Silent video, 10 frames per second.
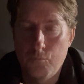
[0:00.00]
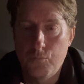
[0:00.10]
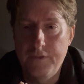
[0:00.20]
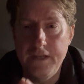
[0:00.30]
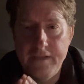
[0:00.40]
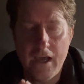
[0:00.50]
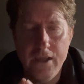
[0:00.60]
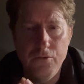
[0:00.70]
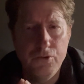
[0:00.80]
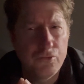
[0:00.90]
They tell
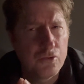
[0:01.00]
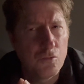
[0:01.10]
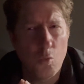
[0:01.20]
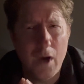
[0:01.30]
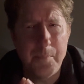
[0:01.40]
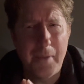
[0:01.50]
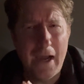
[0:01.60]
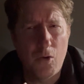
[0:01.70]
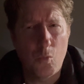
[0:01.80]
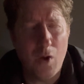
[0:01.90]
you shouldn't want
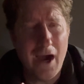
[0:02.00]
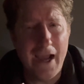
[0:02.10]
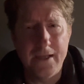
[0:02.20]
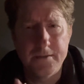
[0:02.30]
power. Why?